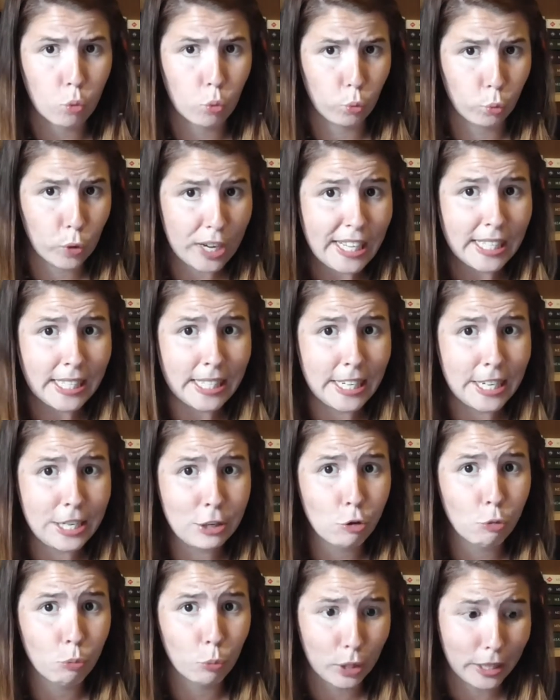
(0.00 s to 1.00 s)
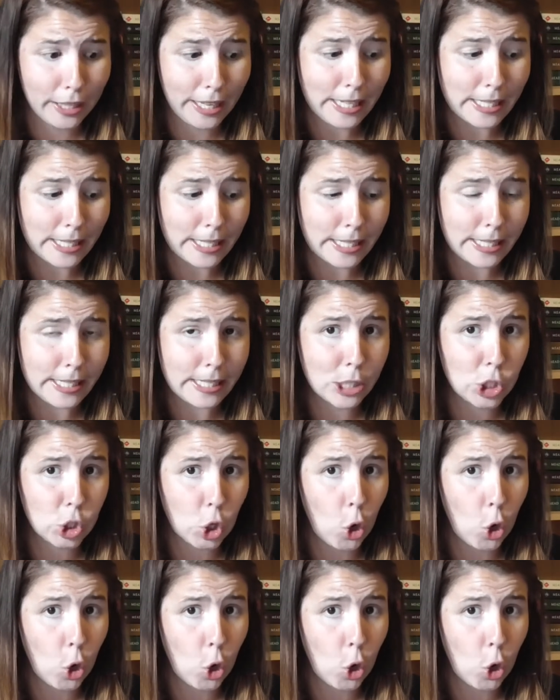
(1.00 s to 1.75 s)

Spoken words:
recent releases.